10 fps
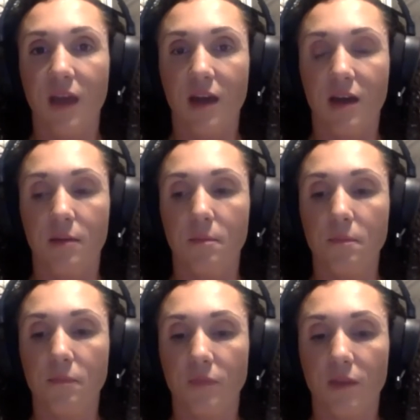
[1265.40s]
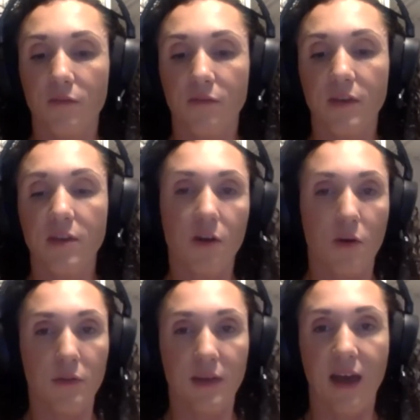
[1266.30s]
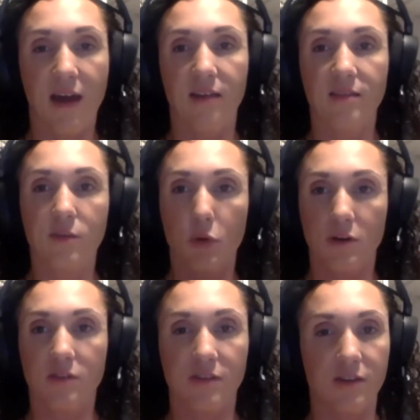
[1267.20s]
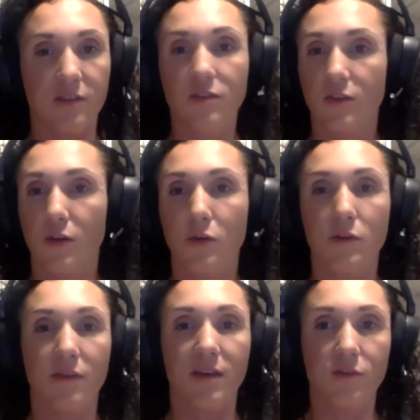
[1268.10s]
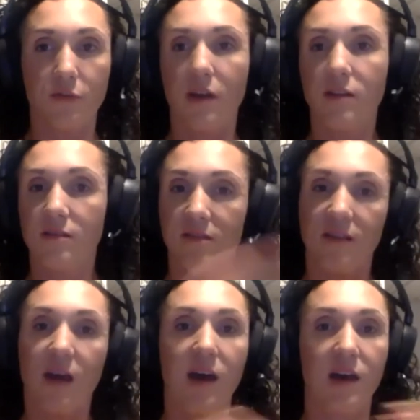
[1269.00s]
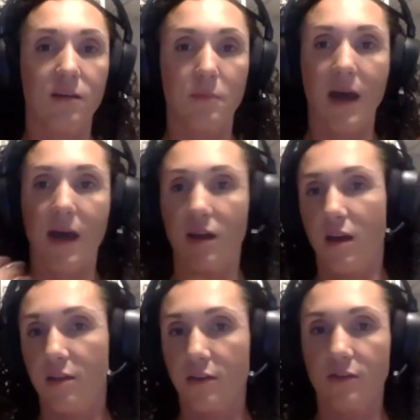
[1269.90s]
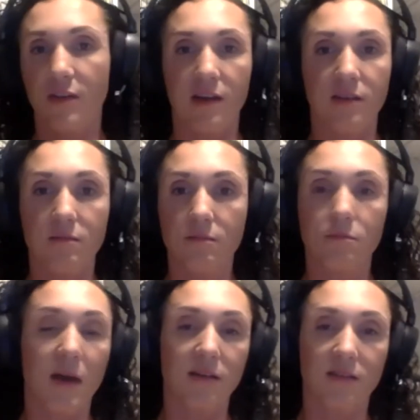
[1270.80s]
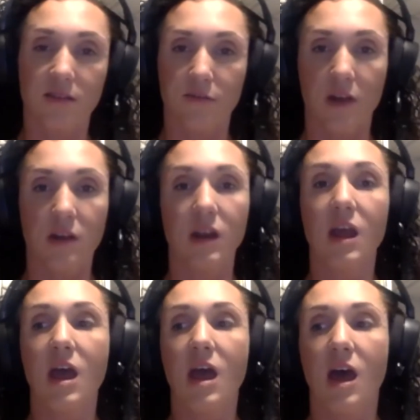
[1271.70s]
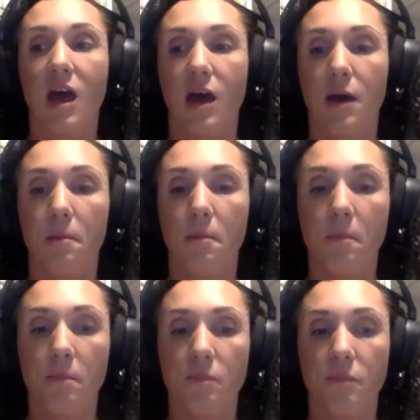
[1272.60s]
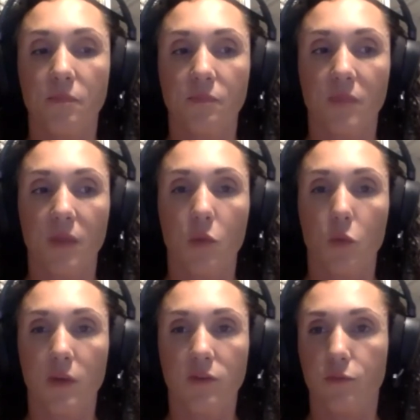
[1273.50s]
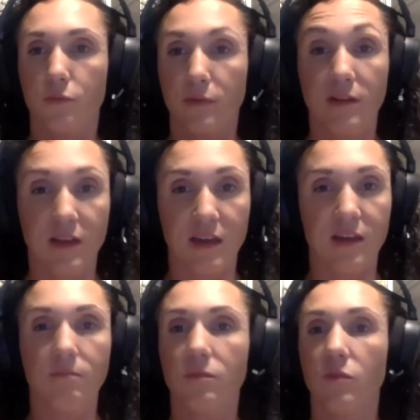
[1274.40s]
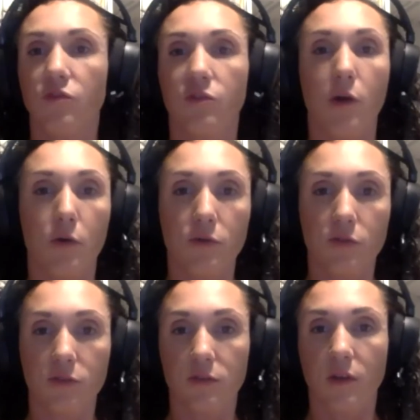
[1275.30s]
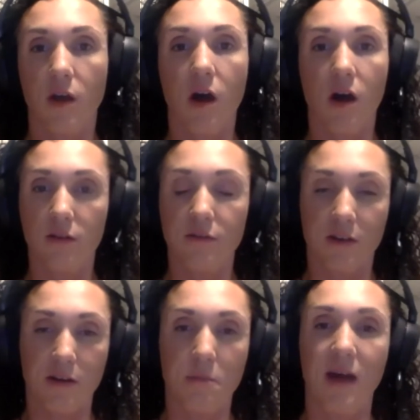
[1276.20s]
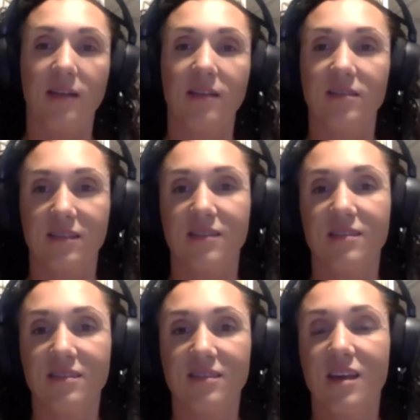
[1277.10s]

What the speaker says: Um, Figure only has quarter turns, so you face front, side, back, other side, back to the front, um, which really shows all of your imbalances.